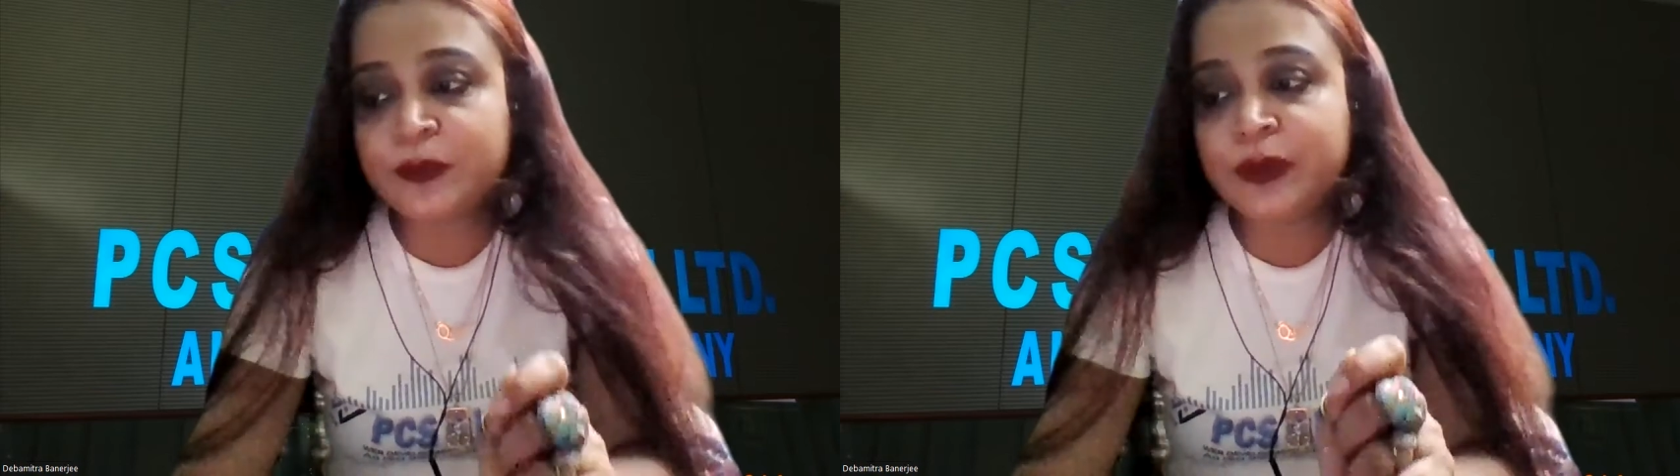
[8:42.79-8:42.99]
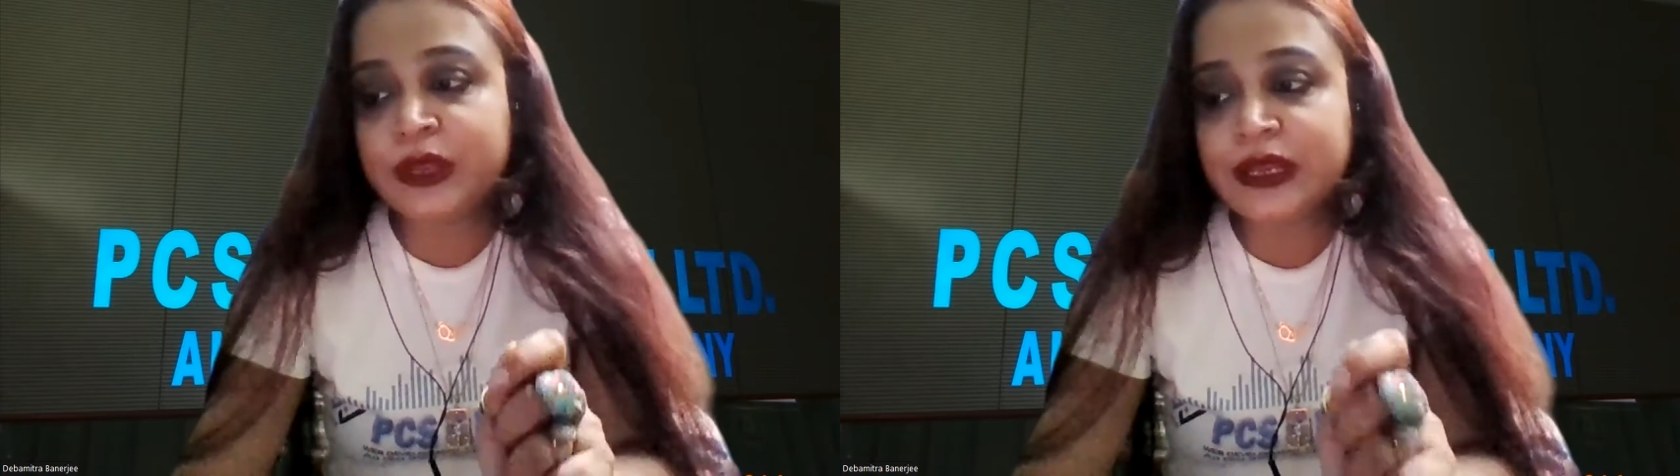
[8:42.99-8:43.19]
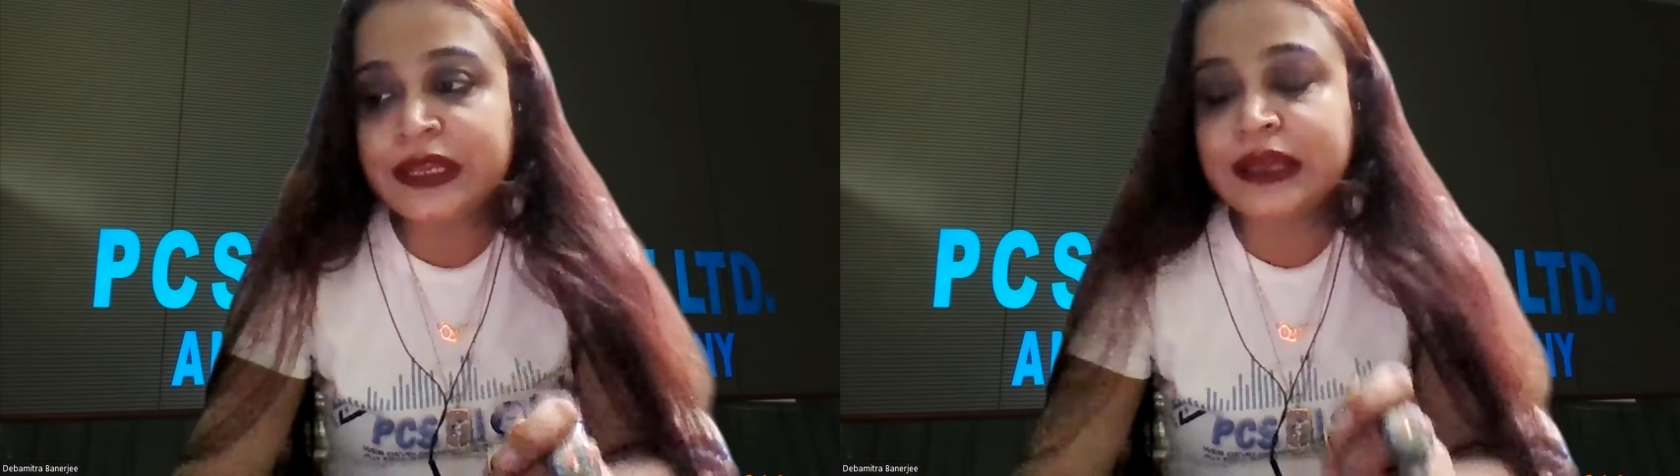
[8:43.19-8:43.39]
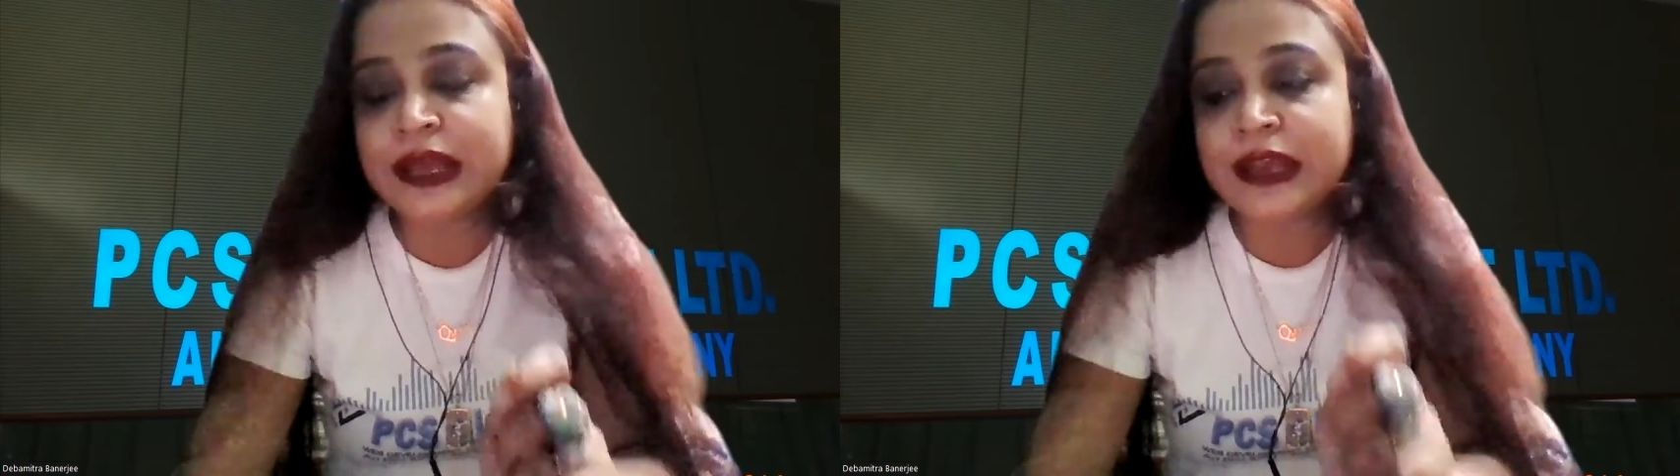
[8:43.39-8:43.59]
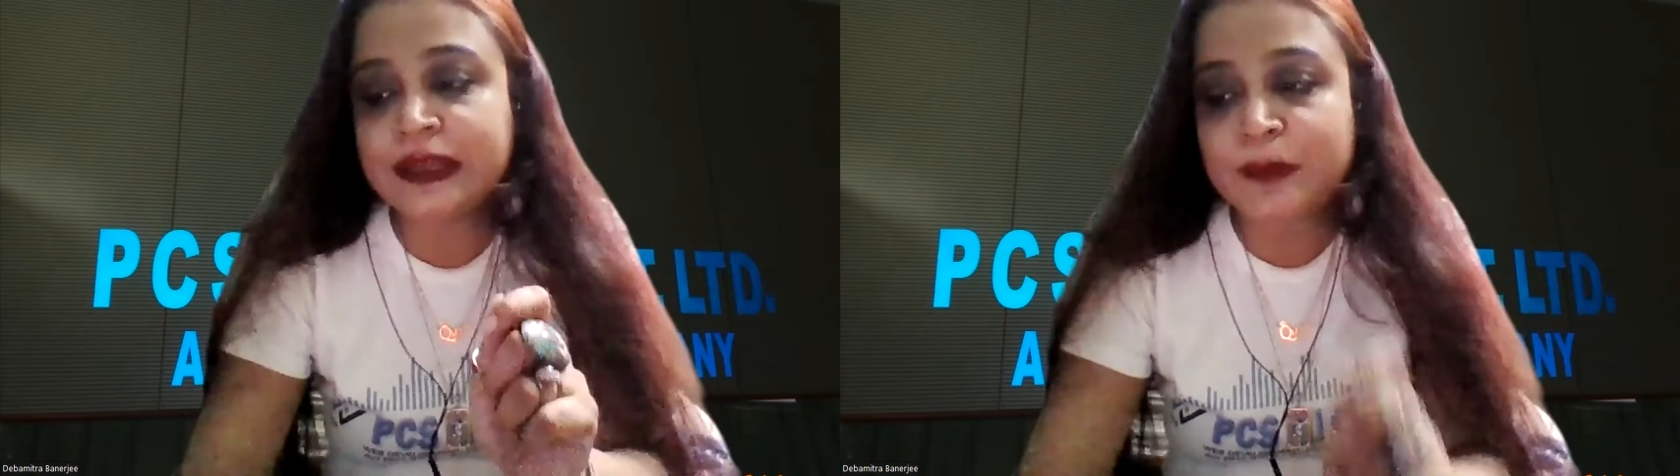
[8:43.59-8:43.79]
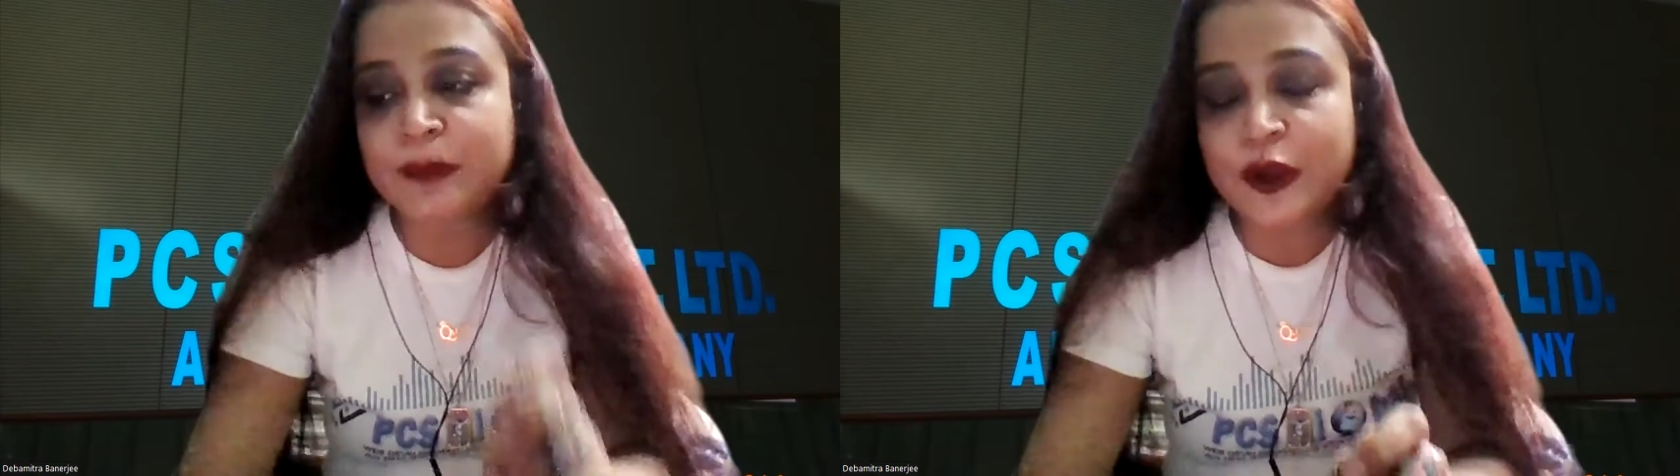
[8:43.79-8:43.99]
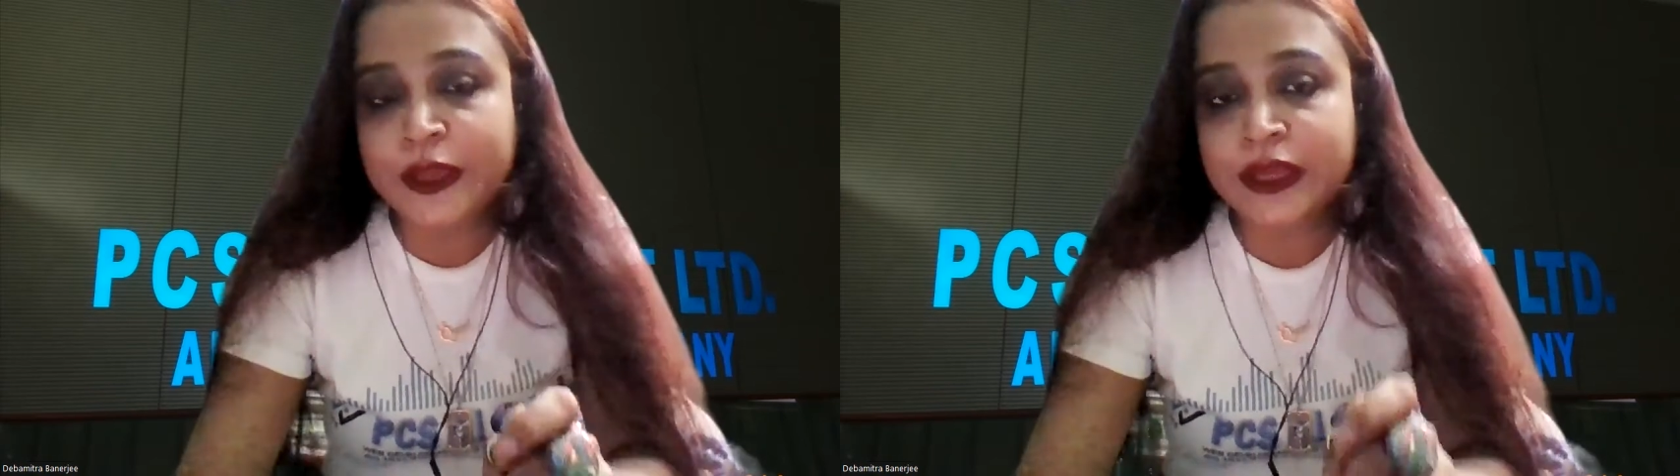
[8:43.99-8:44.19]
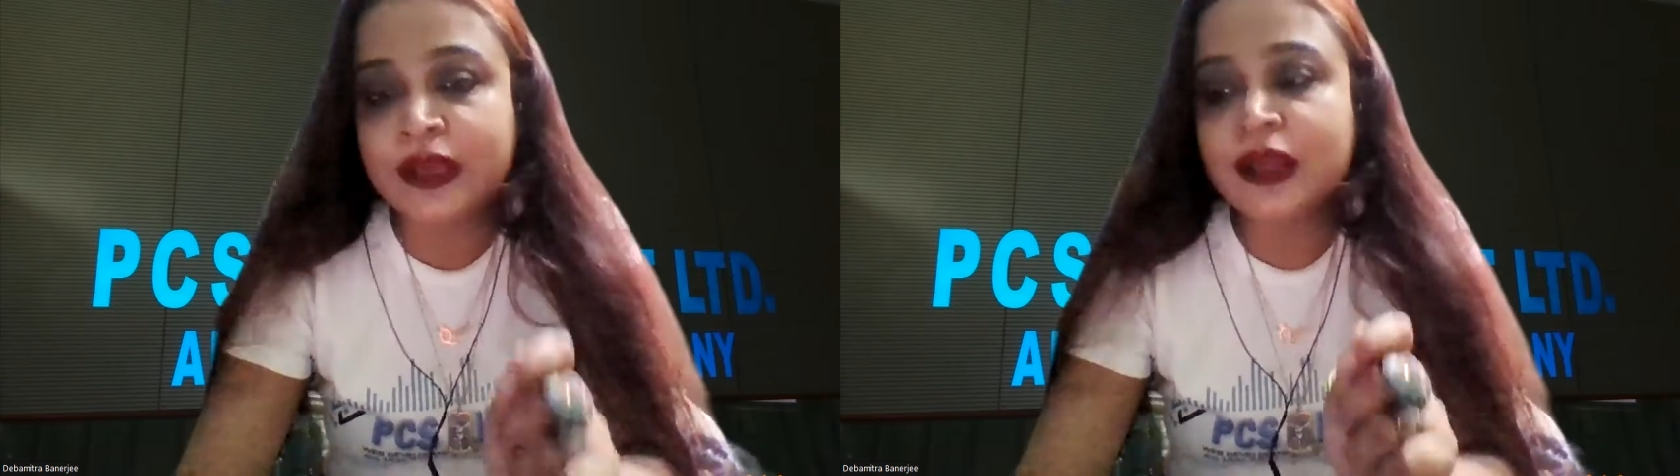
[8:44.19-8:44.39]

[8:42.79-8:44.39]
building and deploying